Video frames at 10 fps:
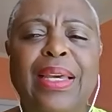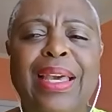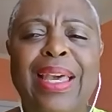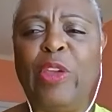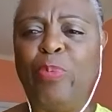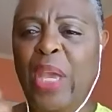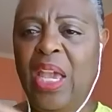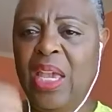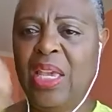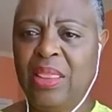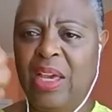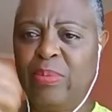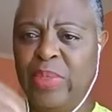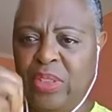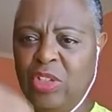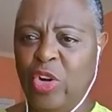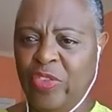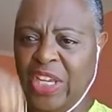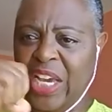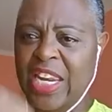And the pain that must, you know,
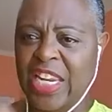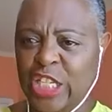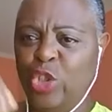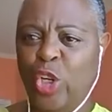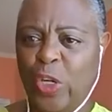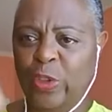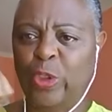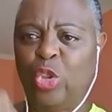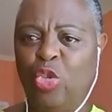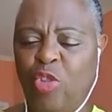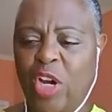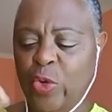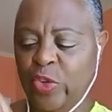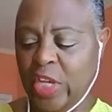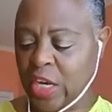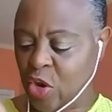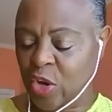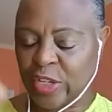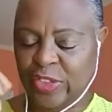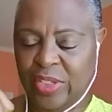the kind of internal struggle that
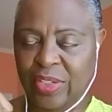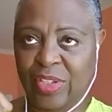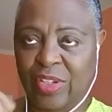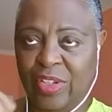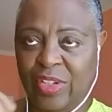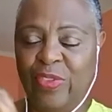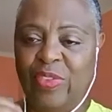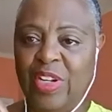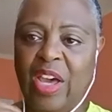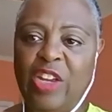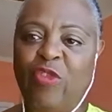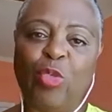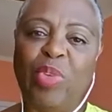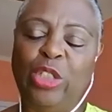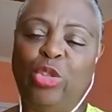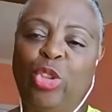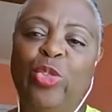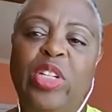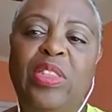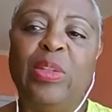causes of not even being
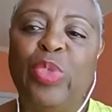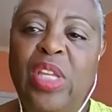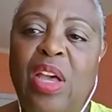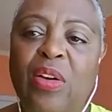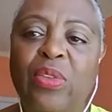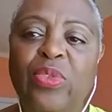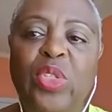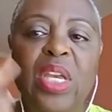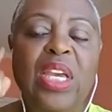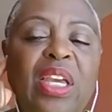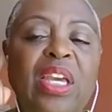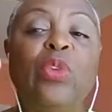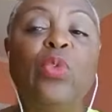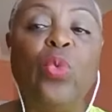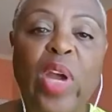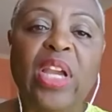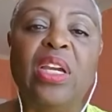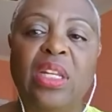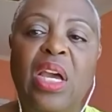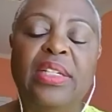true to themselves in
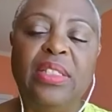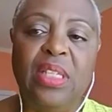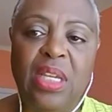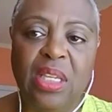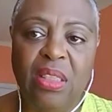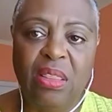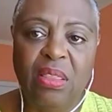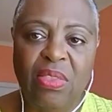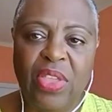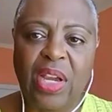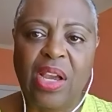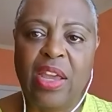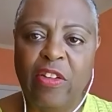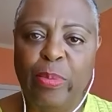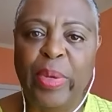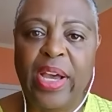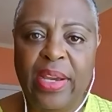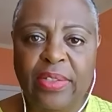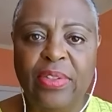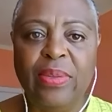recognizing that kind of
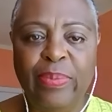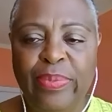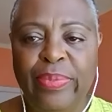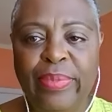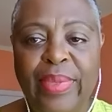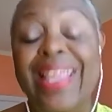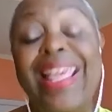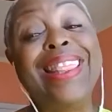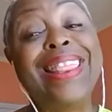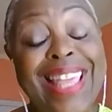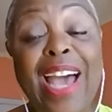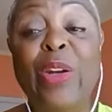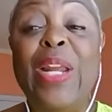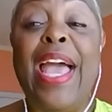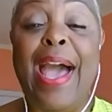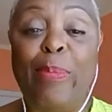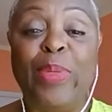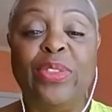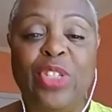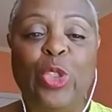bias. And that
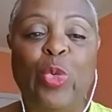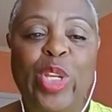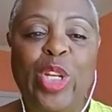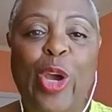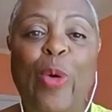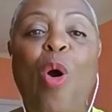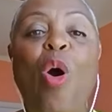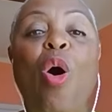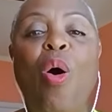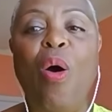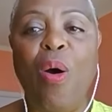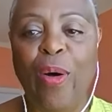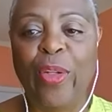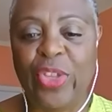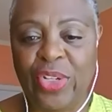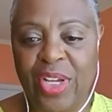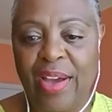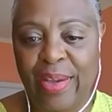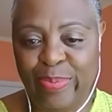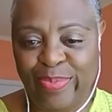happens, as we know, all the
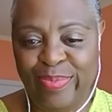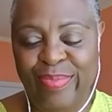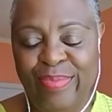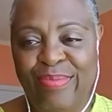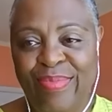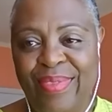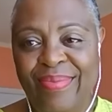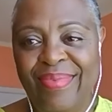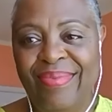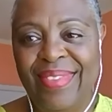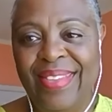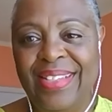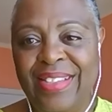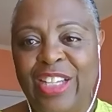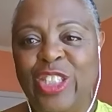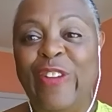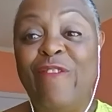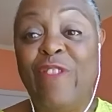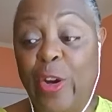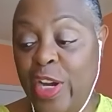time. It's actually
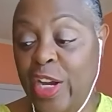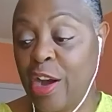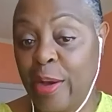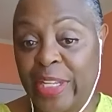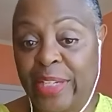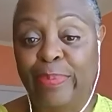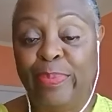very common.